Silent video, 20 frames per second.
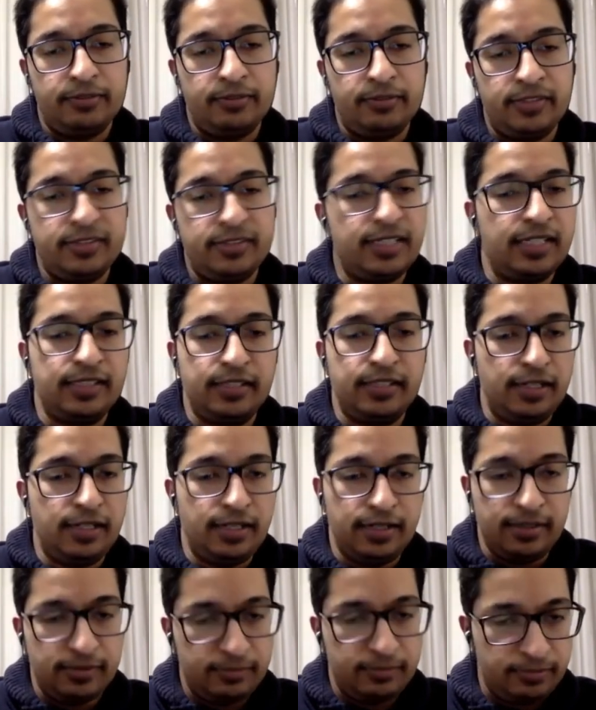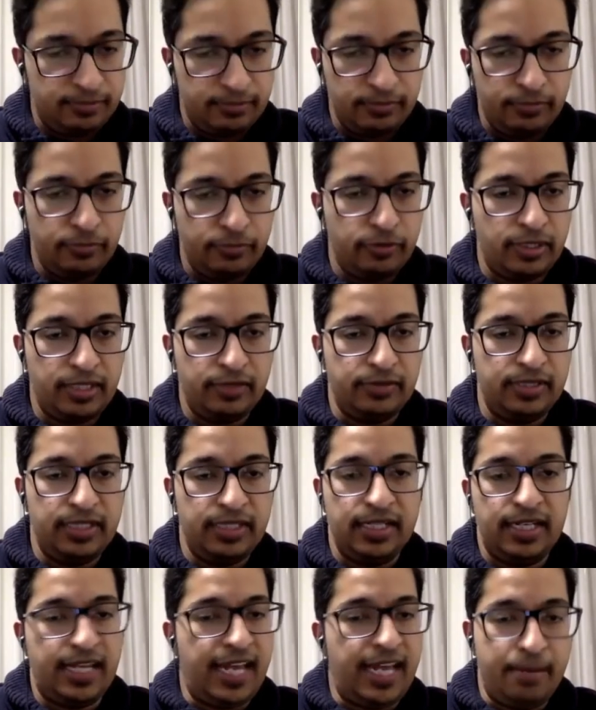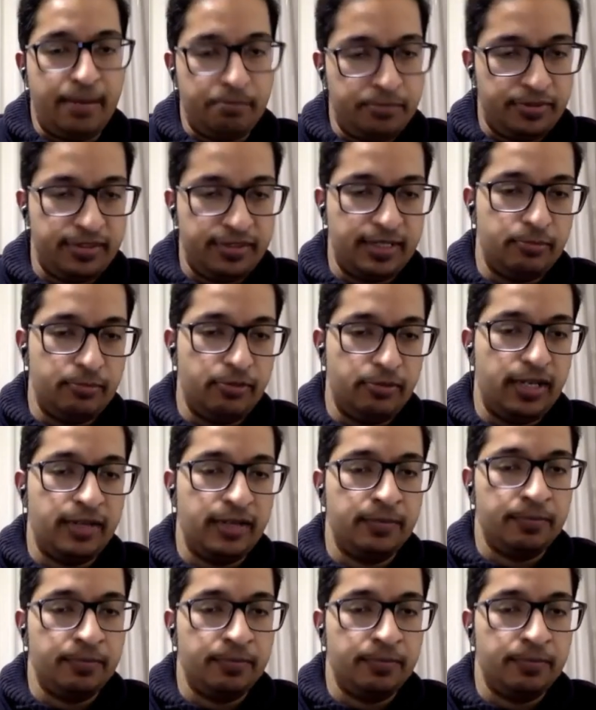sadhana, whatever, a camp somewhere.